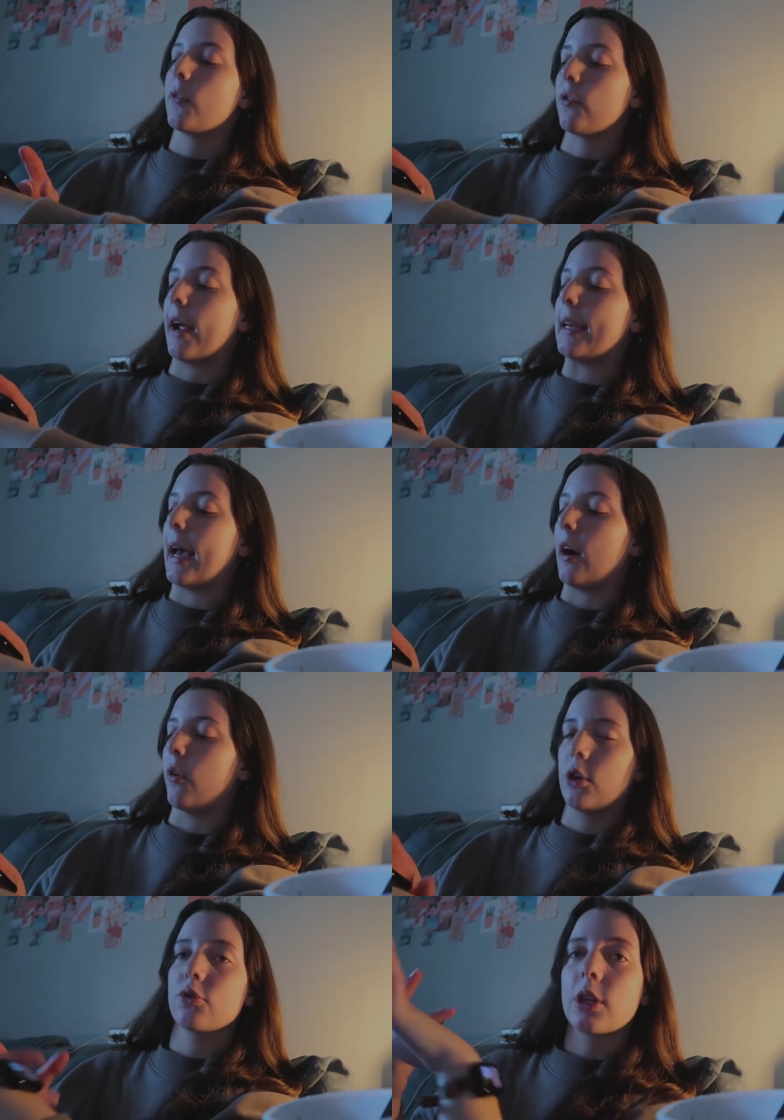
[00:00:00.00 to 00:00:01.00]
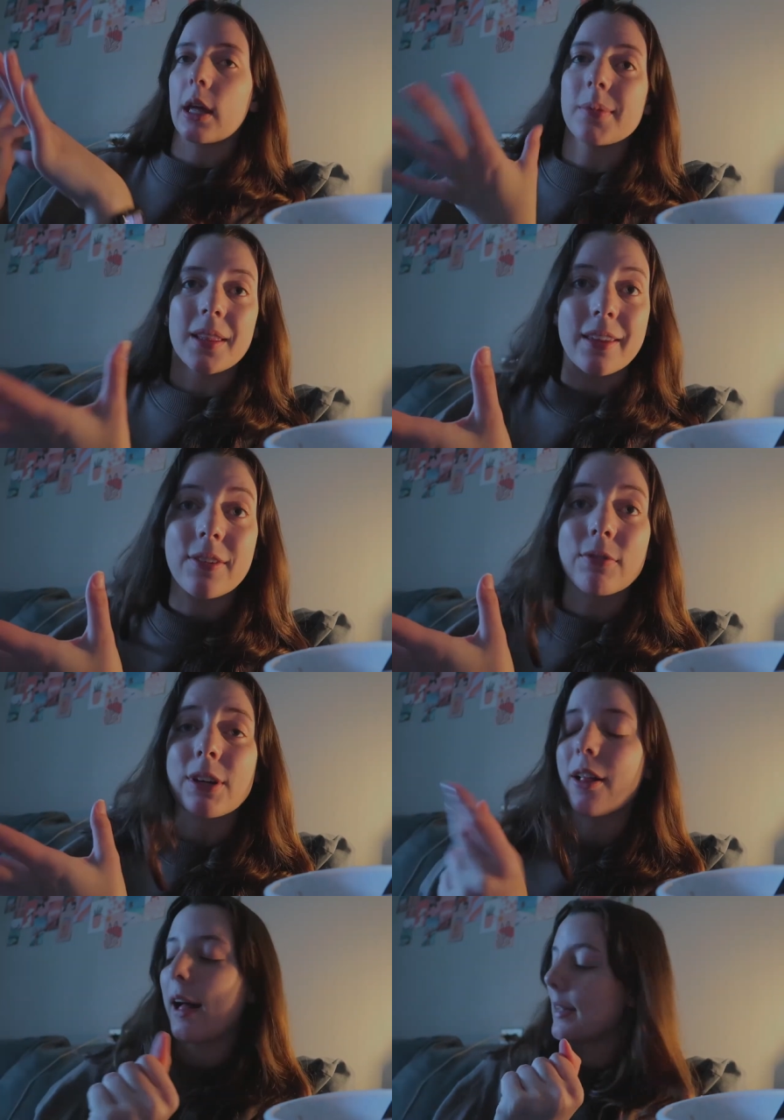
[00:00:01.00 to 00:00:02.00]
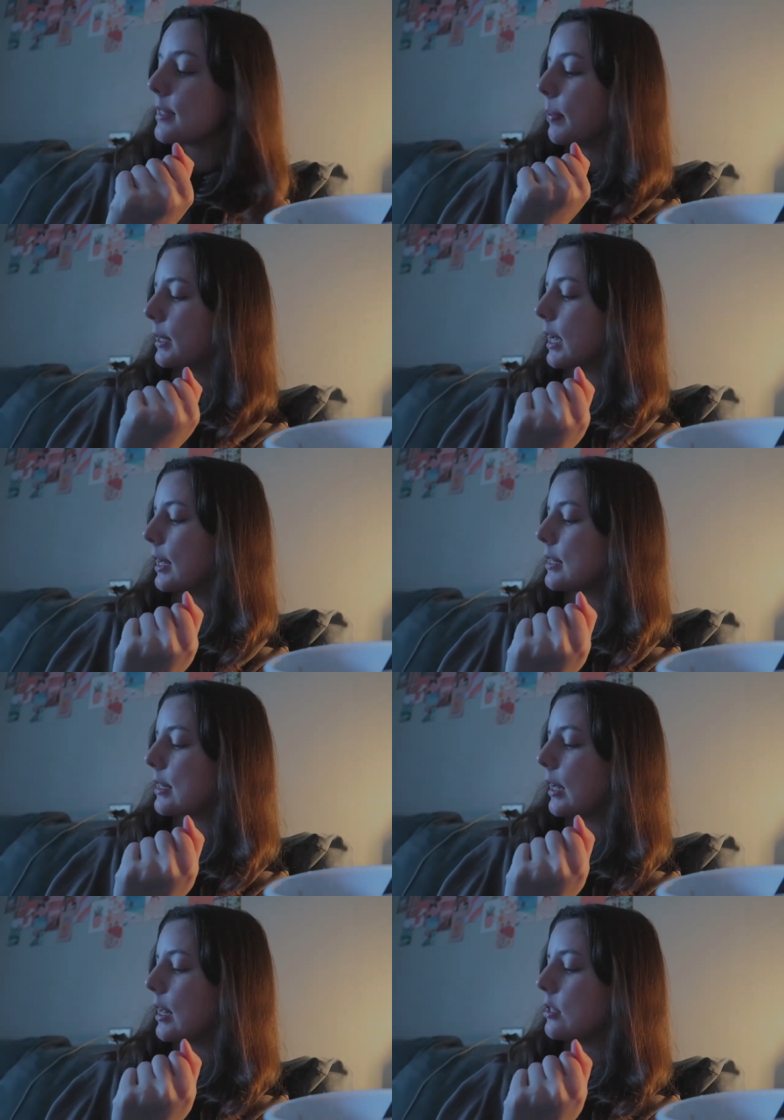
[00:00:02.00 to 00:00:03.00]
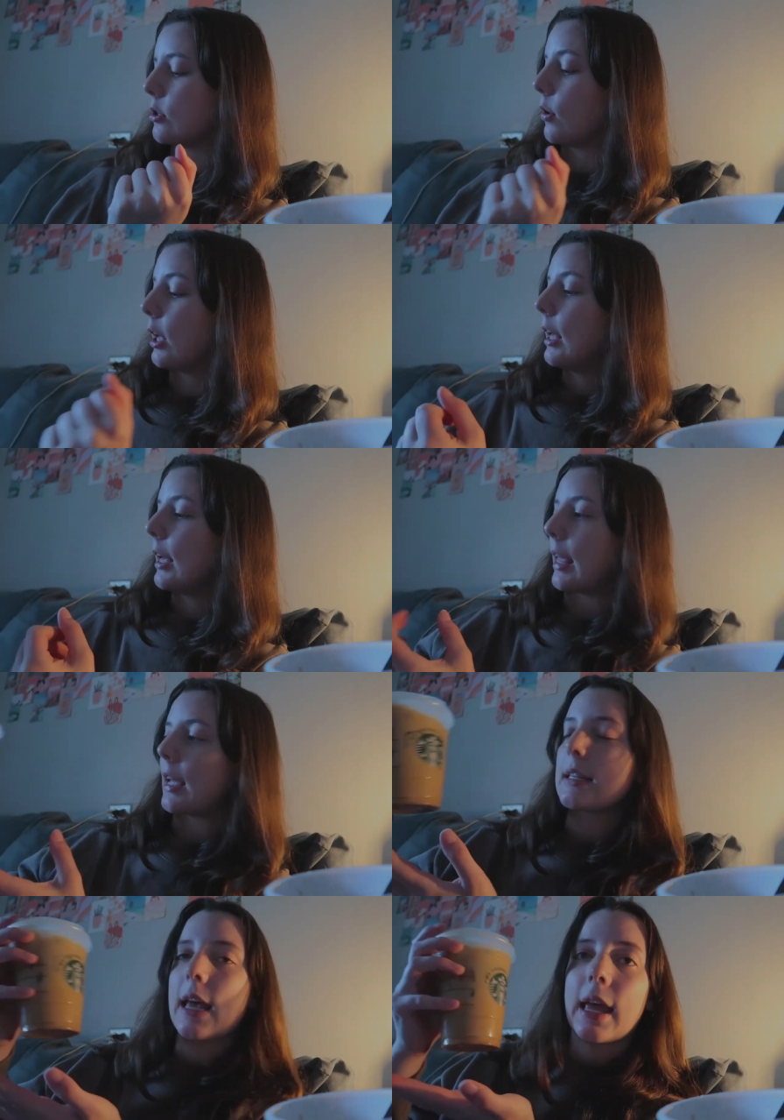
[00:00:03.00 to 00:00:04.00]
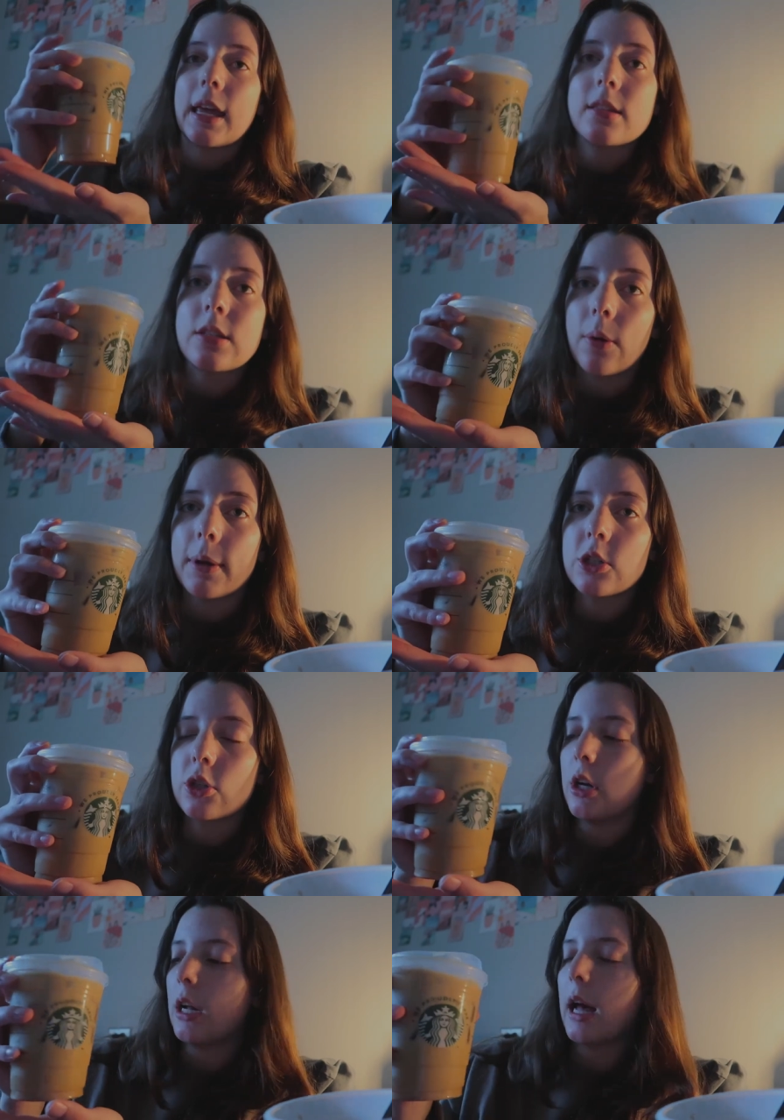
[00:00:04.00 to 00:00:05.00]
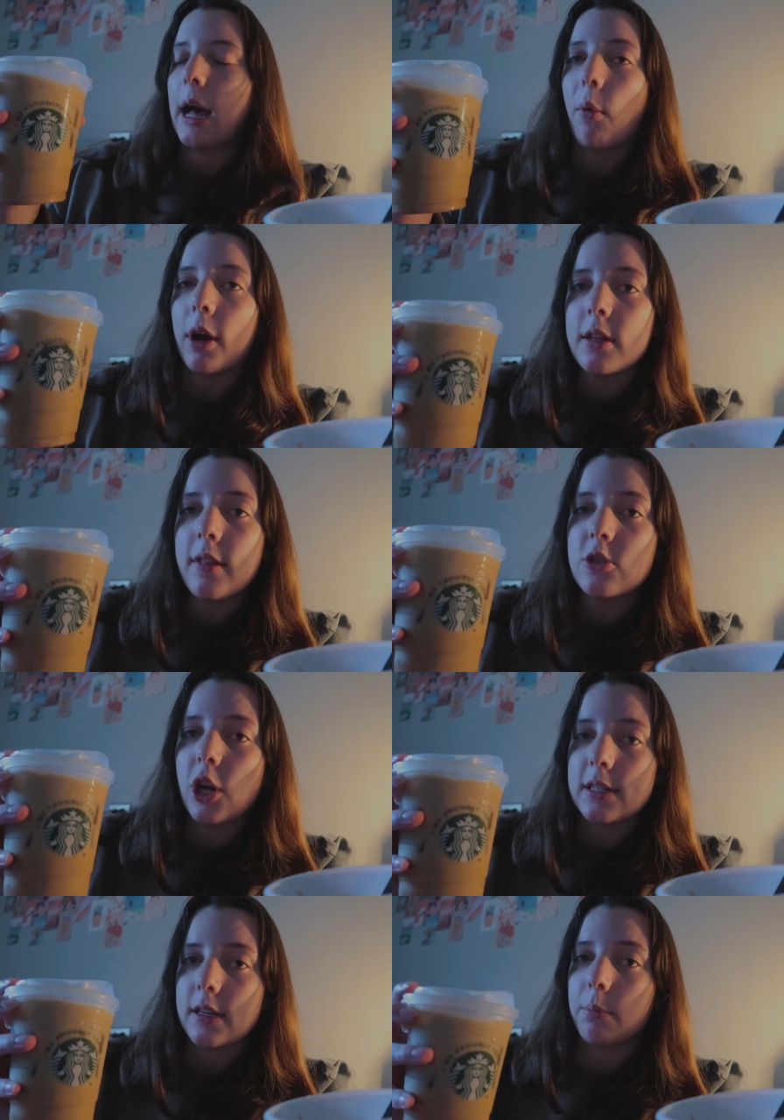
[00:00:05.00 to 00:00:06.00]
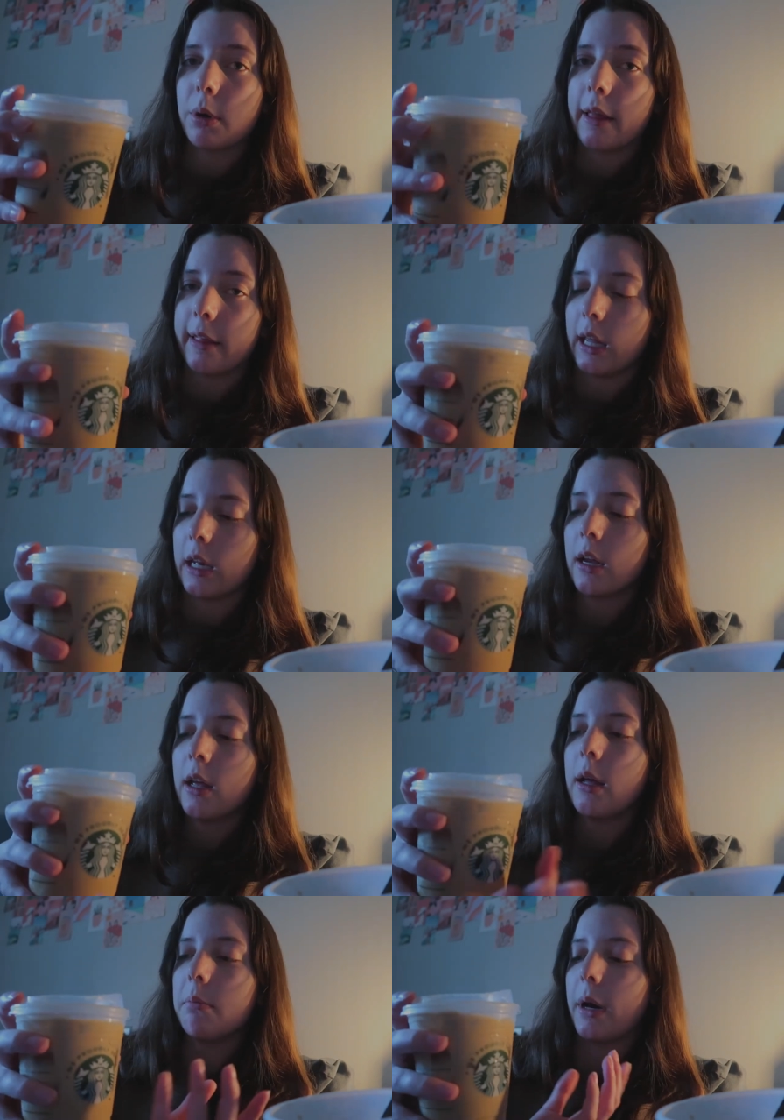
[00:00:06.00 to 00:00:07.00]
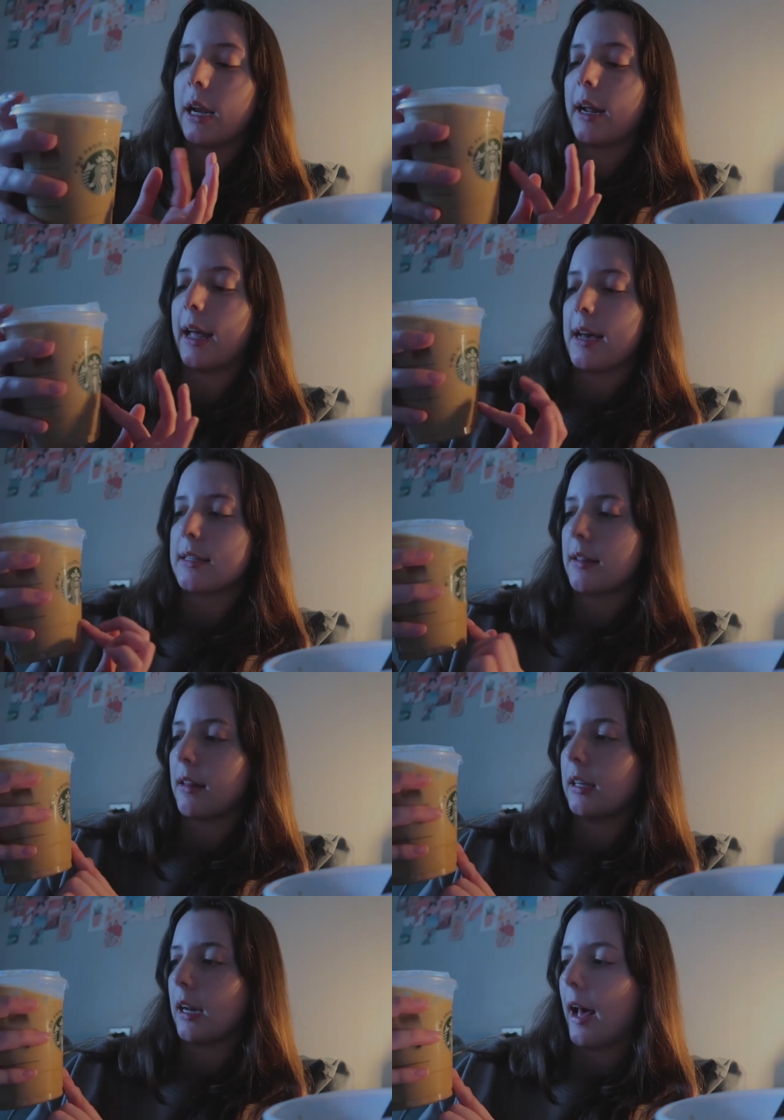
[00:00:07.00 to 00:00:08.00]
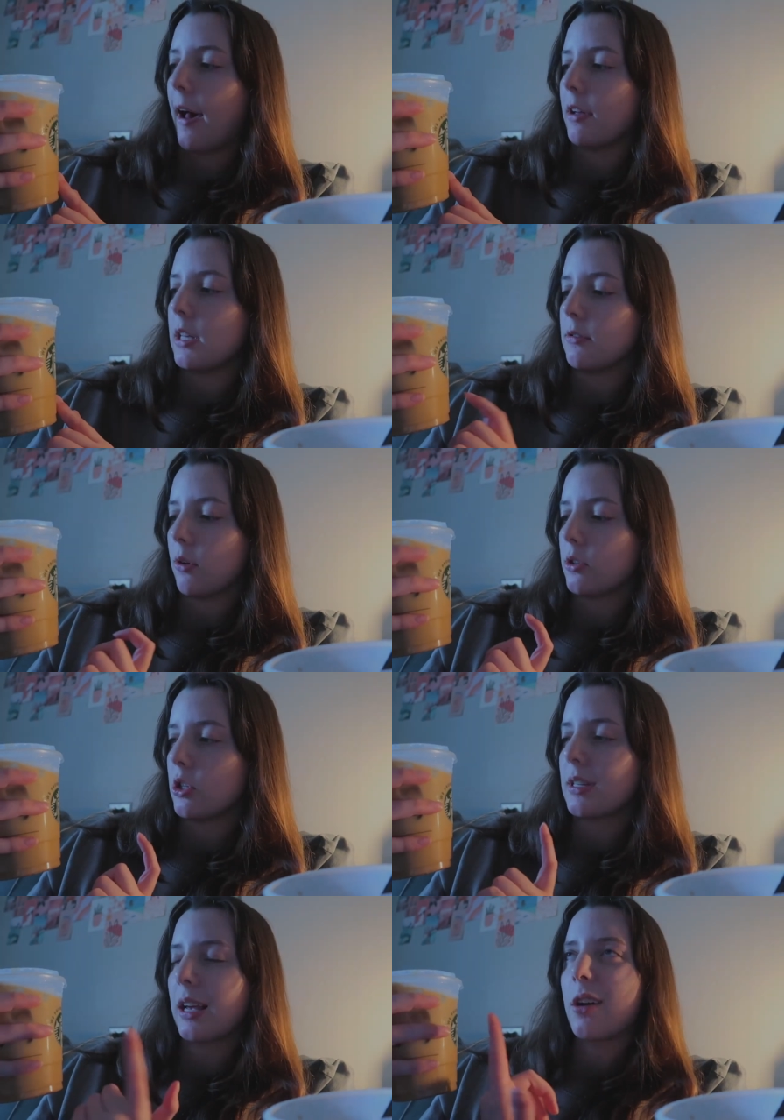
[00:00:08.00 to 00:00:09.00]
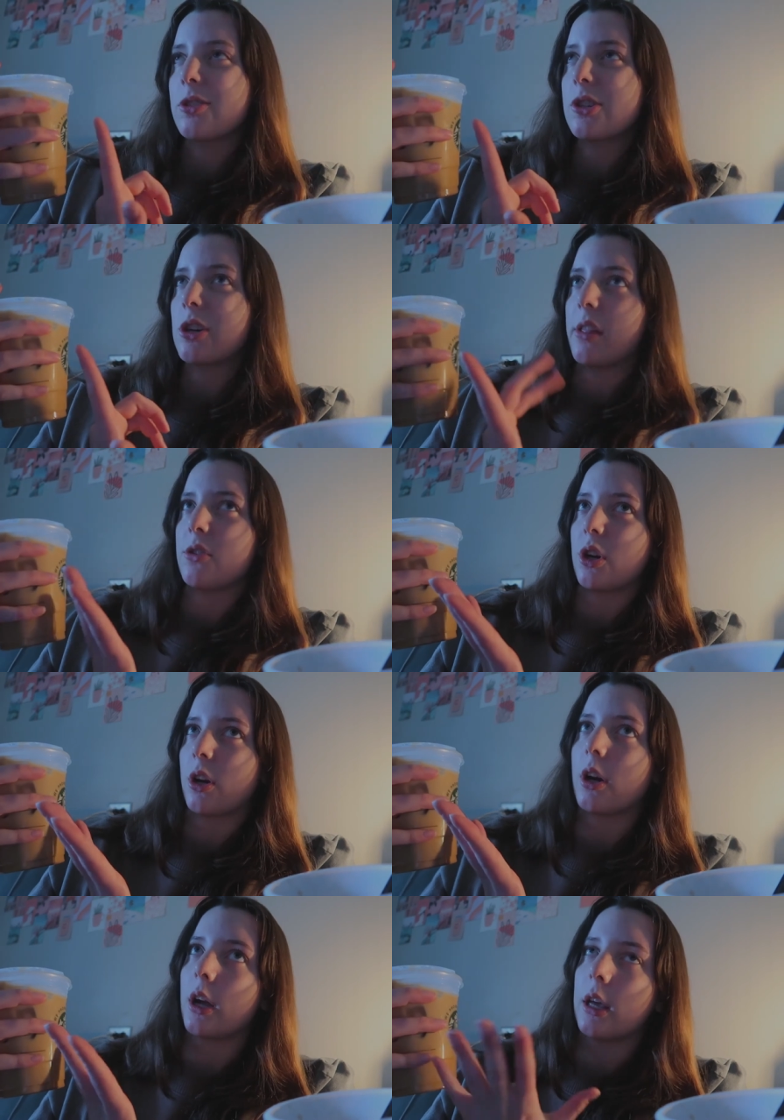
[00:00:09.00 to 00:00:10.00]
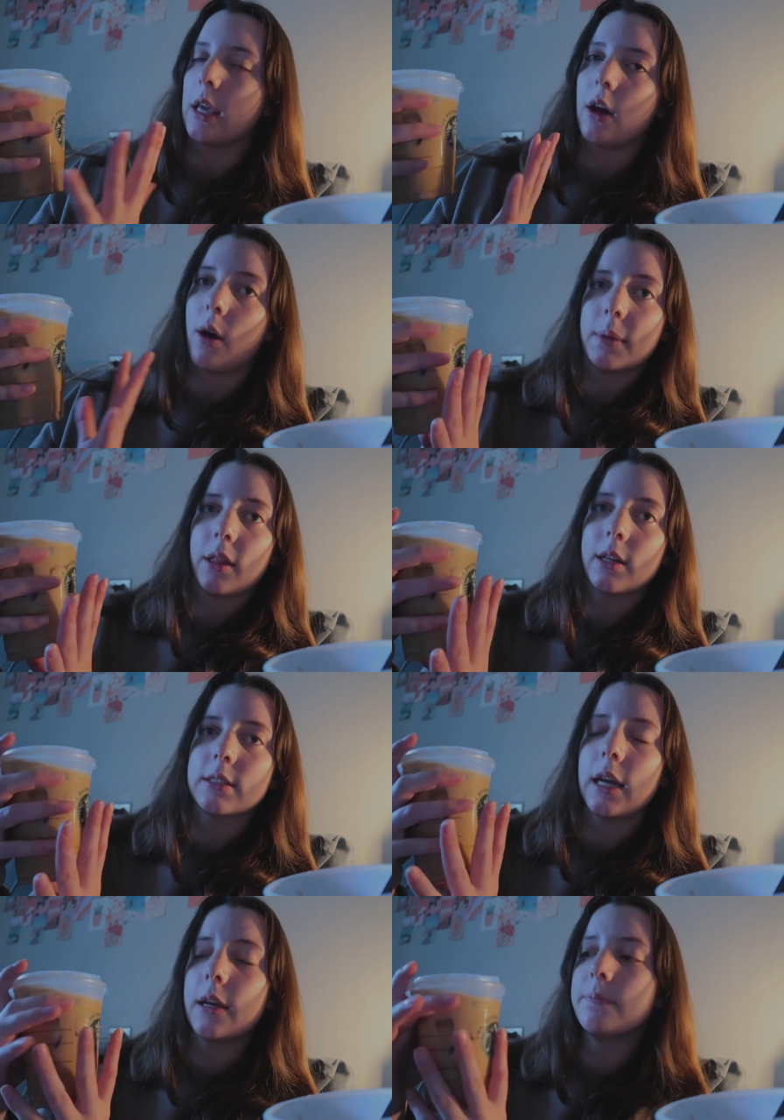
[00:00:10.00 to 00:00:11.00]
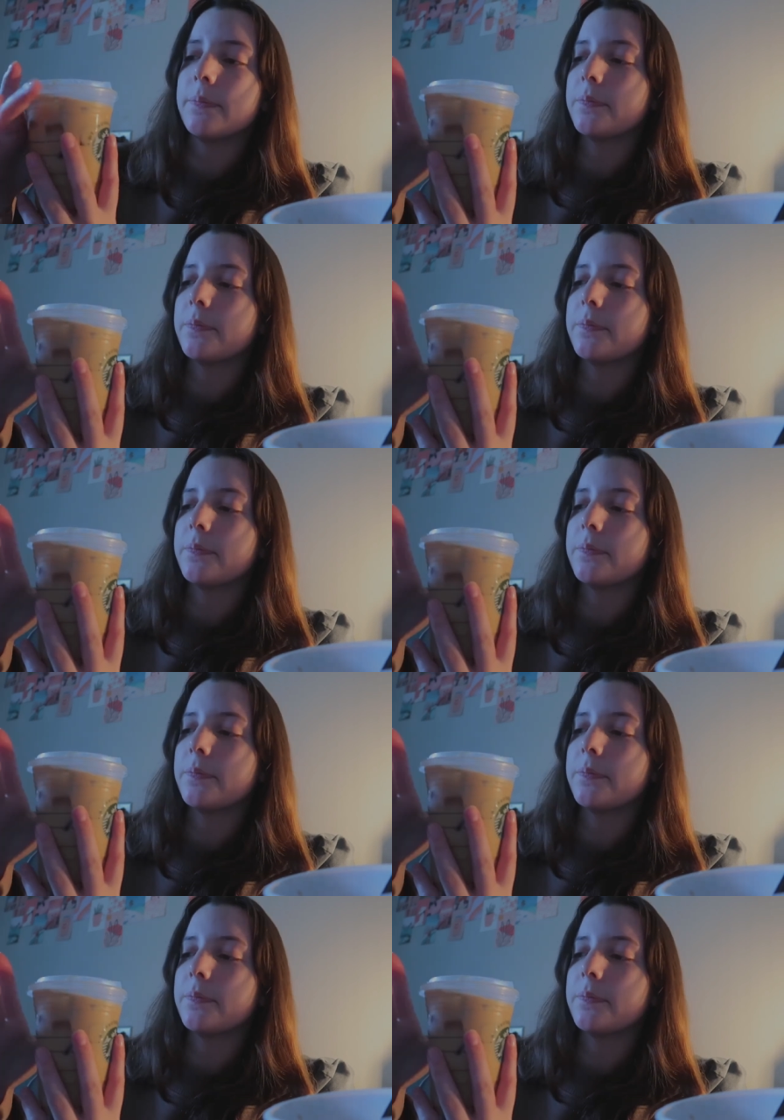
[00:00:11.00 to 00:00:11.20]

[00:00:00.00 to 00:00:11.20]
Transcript: right now, usually I'd be leaving for class, but I decided to get a Starbucks drink. I wanted the chestnut praline, but I asked and they didn't have it. So I was just like, I'll just try the sugar cookie almond latte,